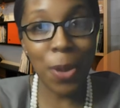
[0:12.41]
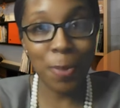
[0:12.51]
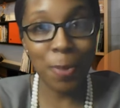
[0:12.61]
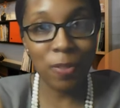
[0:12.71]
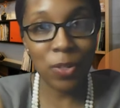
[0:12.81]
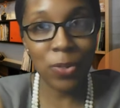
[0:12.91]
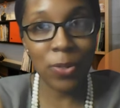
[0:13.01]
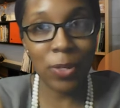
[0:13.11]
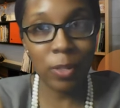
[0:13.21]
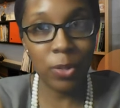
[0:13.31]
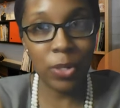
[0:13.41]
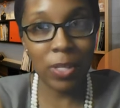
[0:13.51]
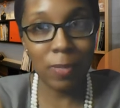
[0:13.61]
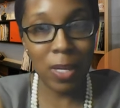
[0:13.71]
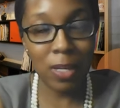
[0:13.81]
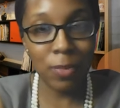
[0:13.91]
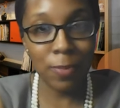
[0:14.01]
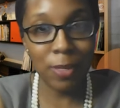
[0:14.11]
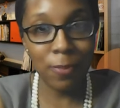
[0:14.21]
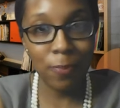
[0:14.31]
of Pivotal Solutions
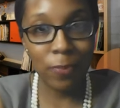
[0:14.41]
Management.